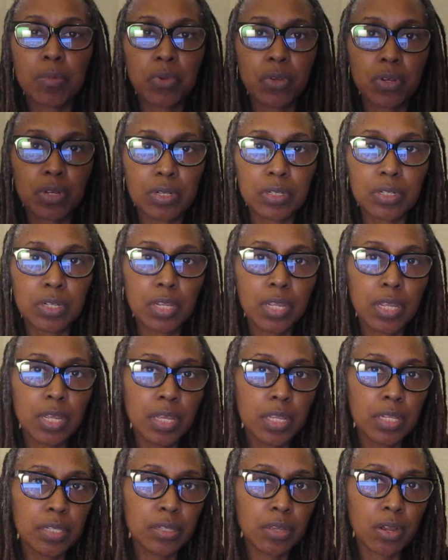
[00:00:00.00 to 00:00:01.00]
I'm going to
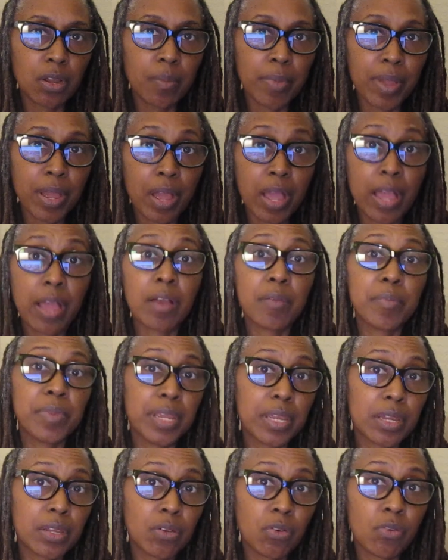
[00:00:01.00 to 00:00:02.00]
talk about how a
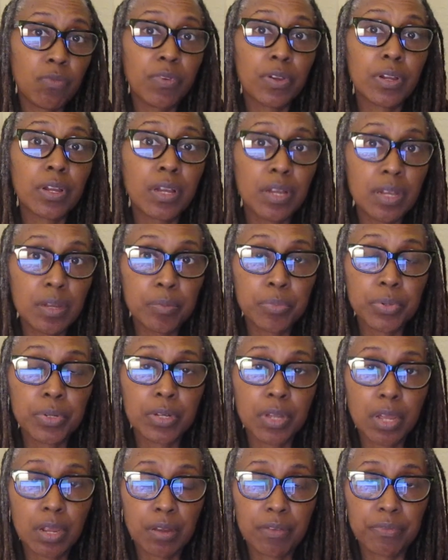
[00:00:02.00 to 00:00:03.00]
man can overcome
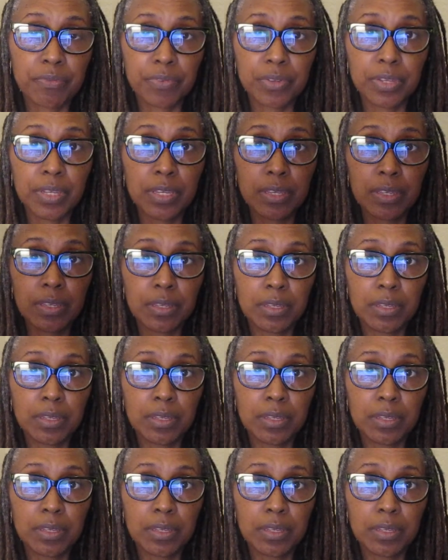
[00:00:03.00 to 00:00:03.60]
pornography.